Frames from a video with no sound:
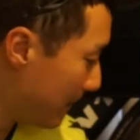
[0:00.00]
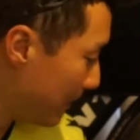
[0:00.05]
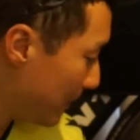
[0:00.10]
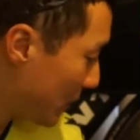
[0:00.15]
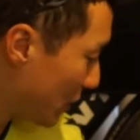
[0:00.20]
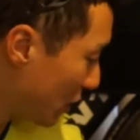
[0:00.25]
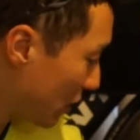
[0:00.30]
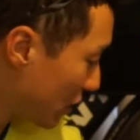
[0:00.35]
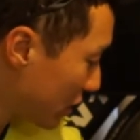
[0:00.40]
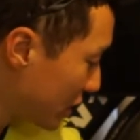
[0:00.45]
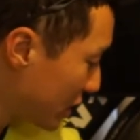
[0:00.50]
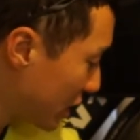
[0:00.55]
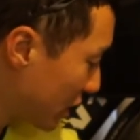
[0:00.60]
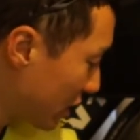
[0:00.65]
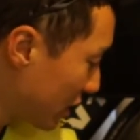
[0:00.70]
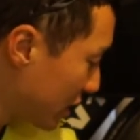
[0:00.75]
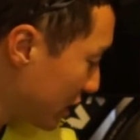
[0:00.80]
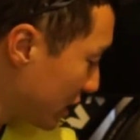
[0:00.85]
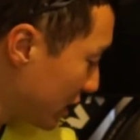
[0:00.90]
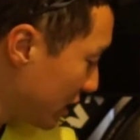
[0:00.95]
they're
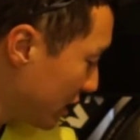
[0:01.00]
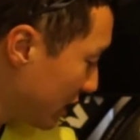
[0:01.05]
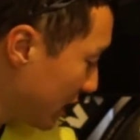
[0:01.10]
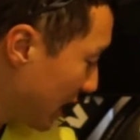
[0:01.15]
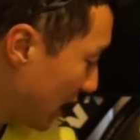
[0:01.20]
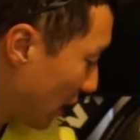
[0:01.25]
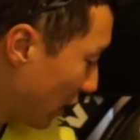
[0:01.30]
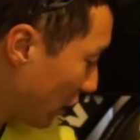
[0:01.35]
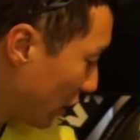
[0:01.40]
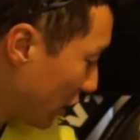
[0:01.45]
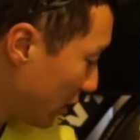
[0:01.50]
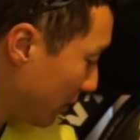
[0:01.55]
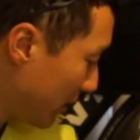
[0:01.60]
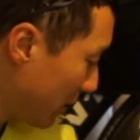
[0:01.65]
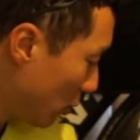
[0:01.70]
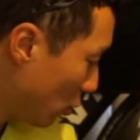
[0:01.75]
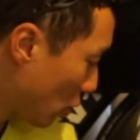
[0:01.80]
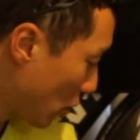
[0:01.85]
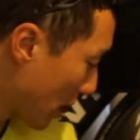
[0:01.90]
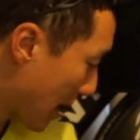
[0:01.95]
starting to get a little
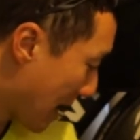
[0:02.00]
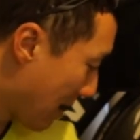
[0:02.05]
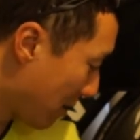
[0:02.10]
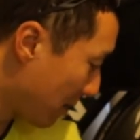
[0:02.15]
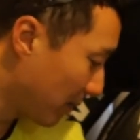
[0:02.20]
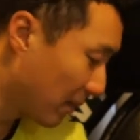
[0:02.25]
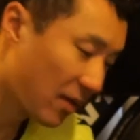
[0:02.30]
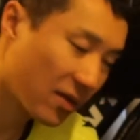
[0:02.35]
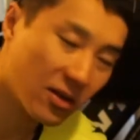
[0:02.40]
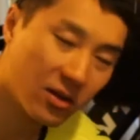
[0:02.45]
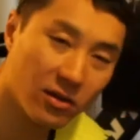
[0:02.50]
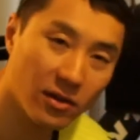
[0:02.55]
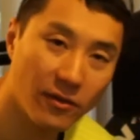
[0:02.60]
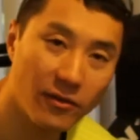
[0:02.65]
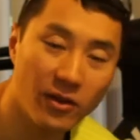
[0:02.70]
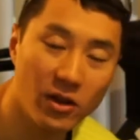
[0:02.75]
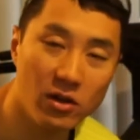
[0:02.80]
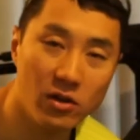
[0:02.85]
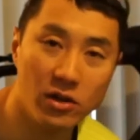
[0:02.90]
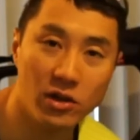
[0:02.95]
bit worn out and starting to
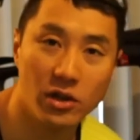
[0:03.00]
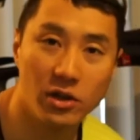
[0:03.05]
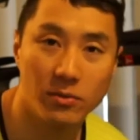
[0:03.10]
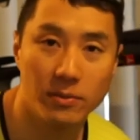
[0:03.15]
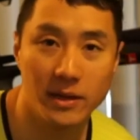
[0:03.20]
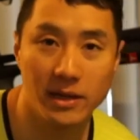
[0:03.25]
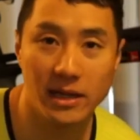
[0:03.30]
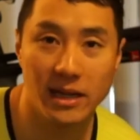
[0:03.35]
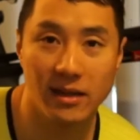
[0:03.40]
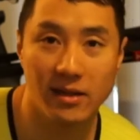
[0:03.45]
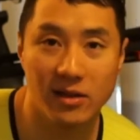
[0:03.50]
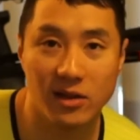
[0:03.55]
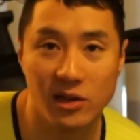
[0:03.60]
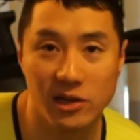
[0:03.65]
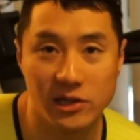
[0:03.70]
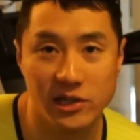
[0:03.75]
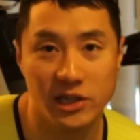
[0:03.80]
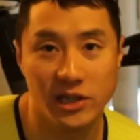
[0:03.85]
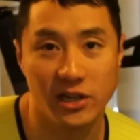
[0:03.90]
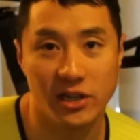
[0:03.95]
feel a little bit less
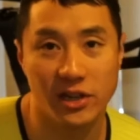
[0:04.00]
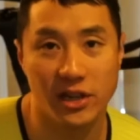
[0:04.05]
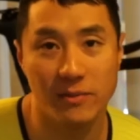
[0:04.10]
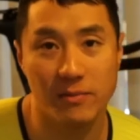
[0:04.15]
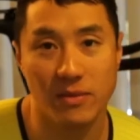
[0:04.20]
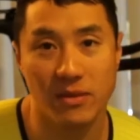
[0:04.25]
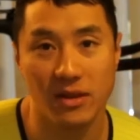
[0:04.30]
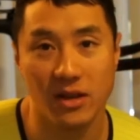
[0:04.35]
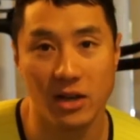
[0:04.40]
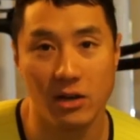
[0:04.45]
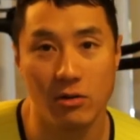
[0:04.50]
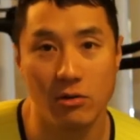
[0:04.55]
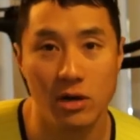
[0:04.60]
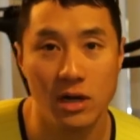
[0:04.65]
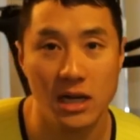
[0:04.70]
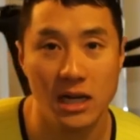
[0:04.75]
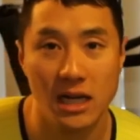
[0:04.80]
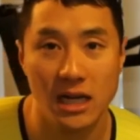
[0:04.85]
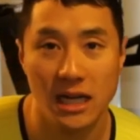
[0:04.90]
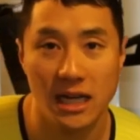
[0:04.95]
cushion on them. So
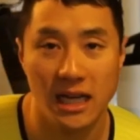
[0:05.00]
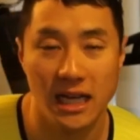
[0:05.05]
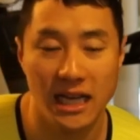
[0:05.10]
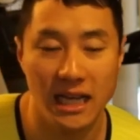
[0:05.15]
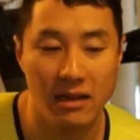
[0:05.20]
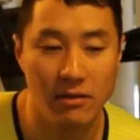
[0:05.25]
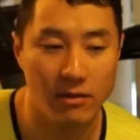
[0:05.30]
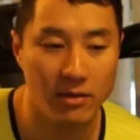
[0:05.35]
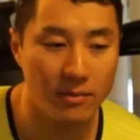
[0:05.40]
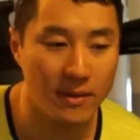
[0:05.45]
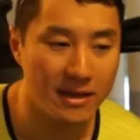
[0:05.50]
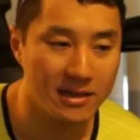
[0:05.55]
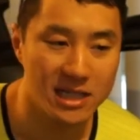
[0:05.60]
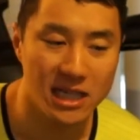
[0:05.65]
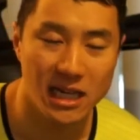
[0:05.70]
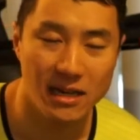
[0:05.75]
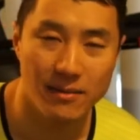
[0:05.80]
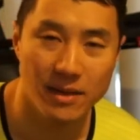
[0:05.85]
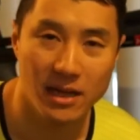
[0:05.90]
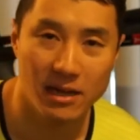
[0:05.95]
it was about
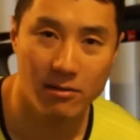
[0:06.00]
time that I